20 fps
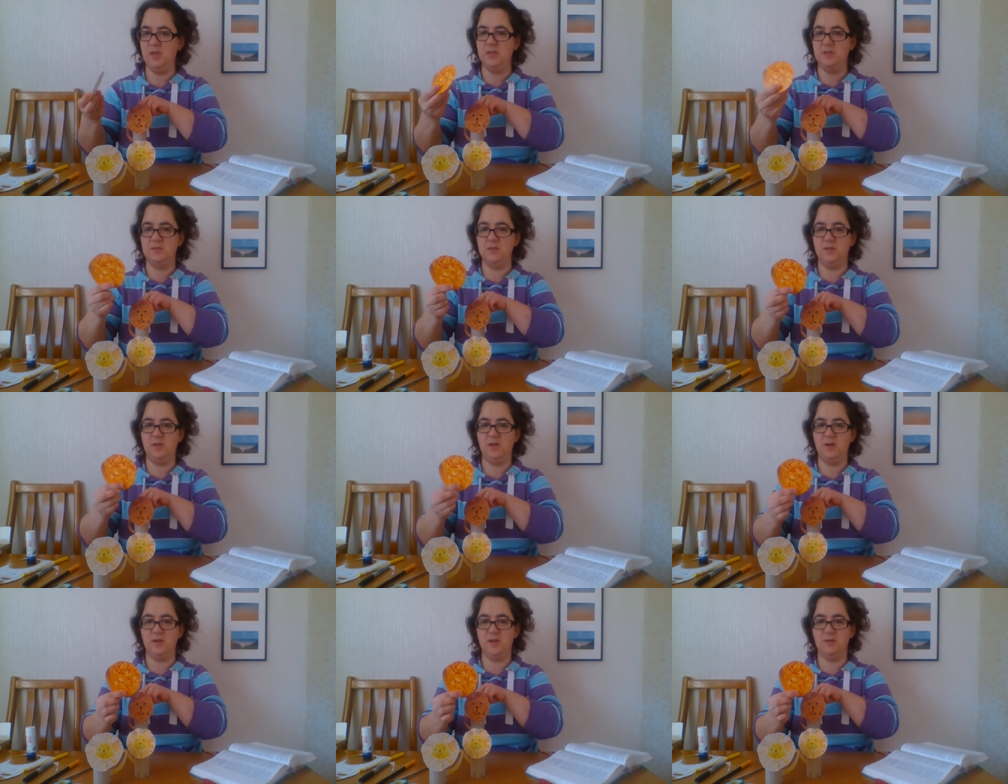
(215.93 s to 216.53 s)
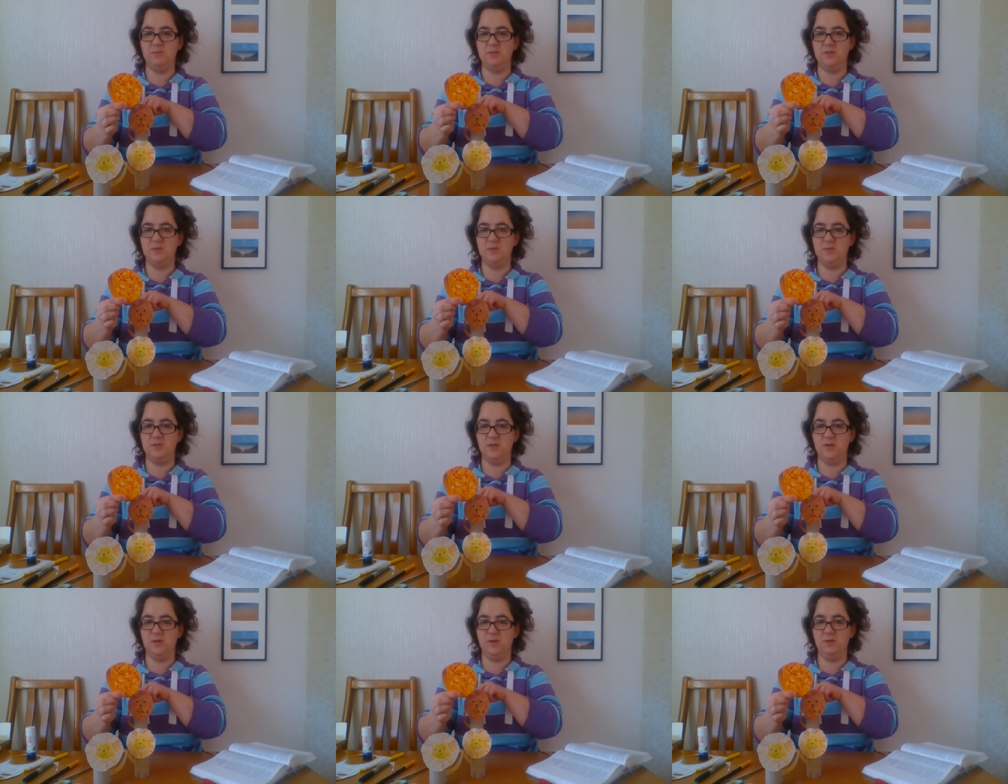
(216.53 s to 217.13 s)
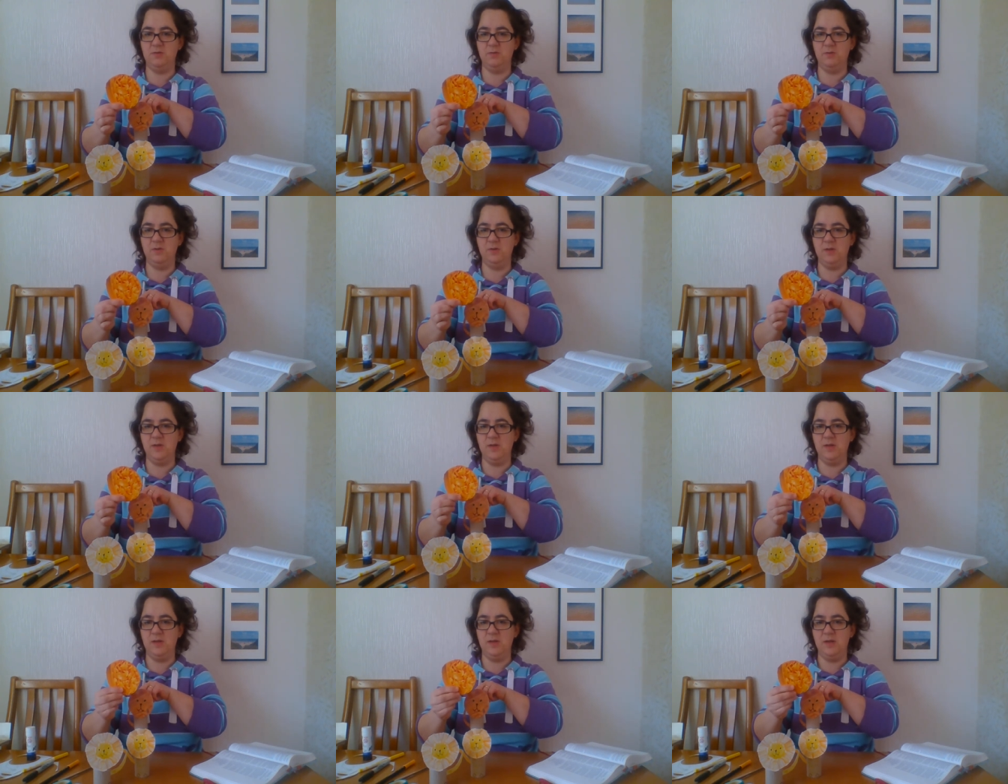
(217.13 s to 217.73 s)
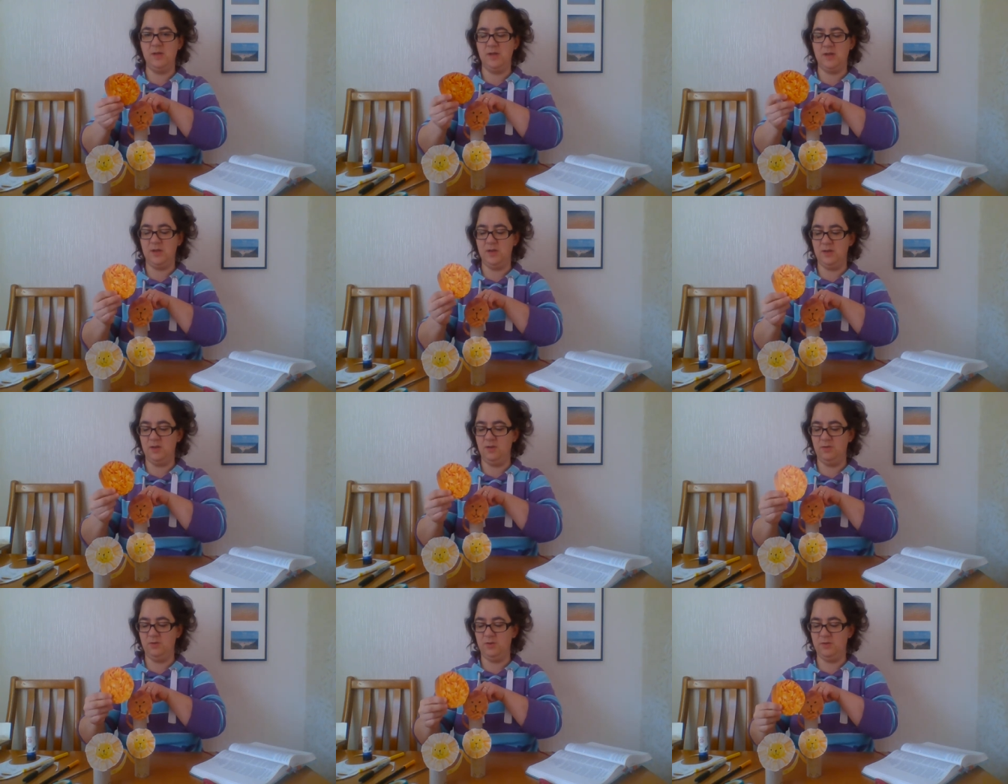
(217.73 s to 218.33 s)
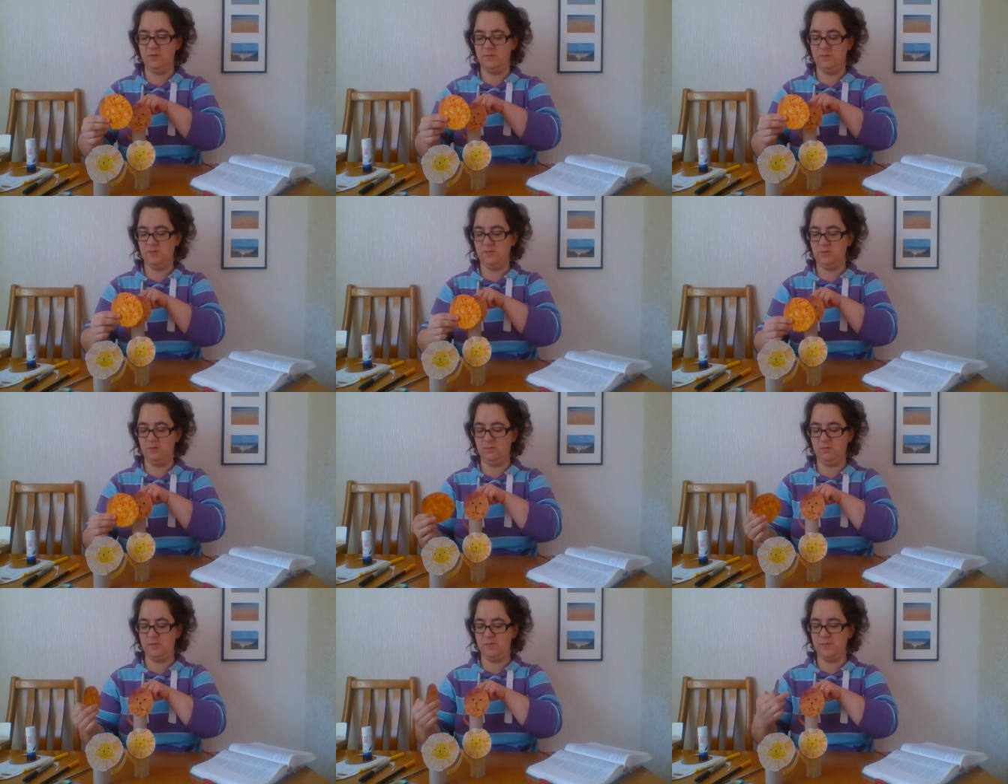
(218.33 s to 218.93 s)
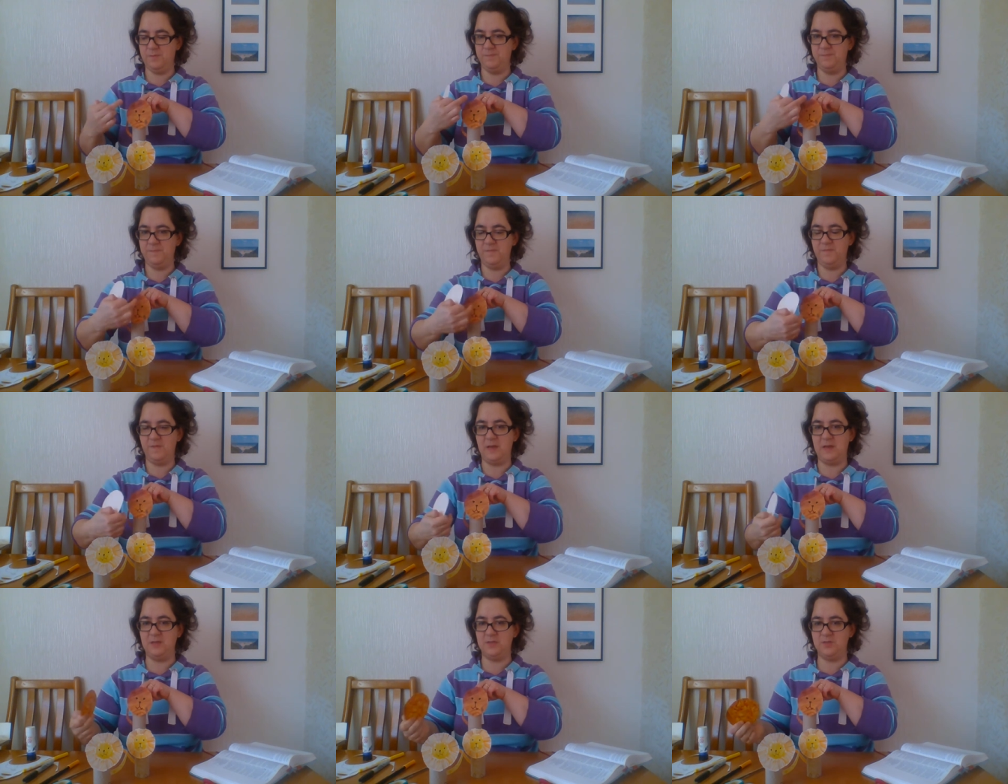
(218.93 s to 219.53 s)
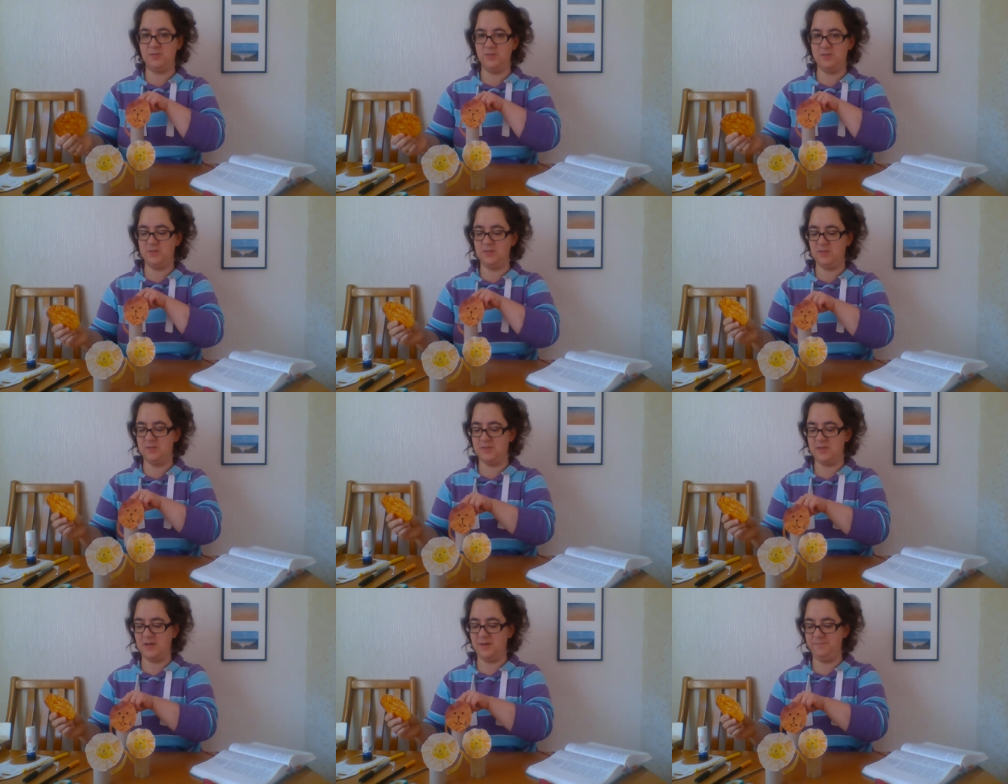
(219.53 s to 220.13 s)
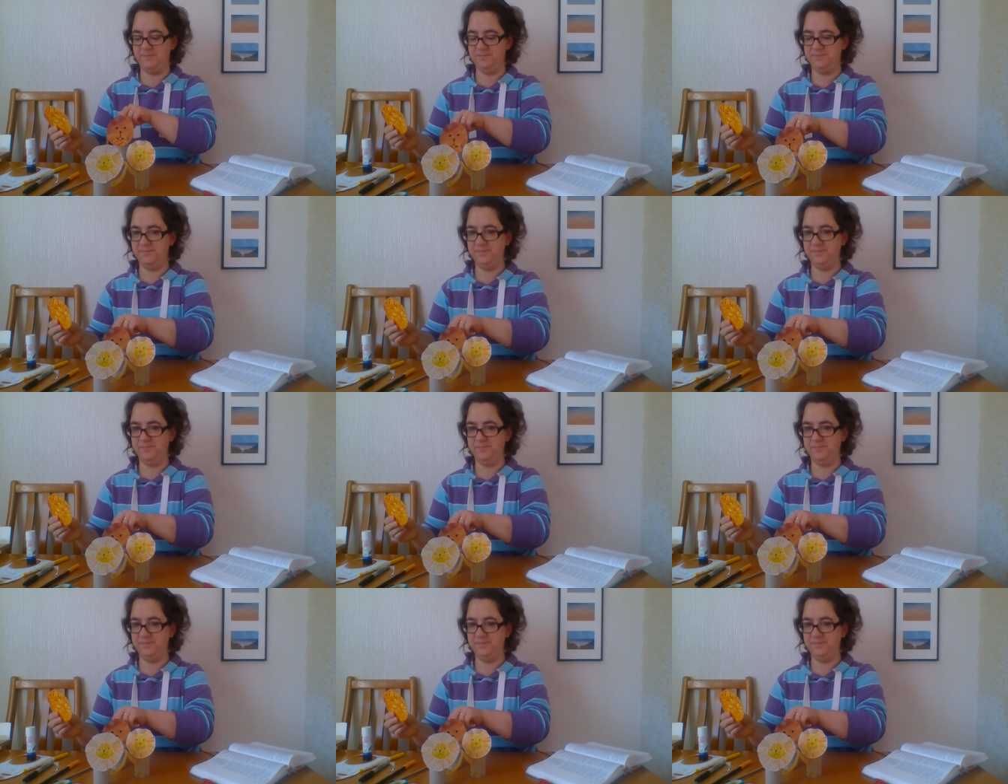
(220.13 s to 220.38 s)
So cut out a circle, and you can do the face just the same.